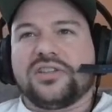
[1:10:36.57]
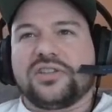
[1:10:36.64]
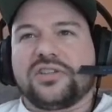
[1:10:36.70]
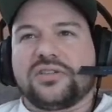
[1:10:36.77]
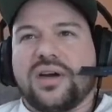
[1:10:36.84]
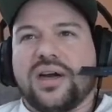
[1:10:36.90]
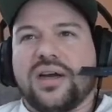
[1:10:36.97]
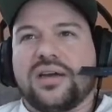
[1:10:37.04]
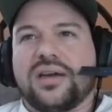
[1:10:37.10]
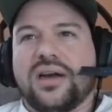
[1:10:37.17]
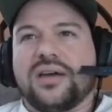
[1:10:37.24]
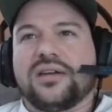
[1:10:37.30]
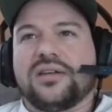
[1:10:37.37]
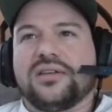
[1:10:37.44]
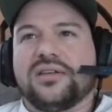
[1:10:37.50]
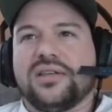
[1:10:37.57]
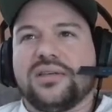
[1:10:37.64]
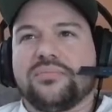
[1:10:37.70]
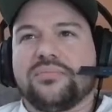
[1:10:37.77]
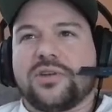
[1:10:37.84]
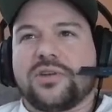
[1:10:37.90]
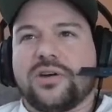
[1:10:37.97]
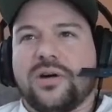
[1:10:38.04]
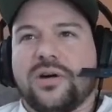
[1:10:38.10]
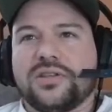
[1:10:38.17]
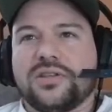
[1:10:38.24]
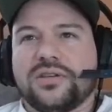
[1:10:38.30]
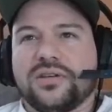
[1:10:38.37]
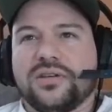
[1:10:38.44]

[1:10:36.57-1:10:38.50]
stride on a deep crosser.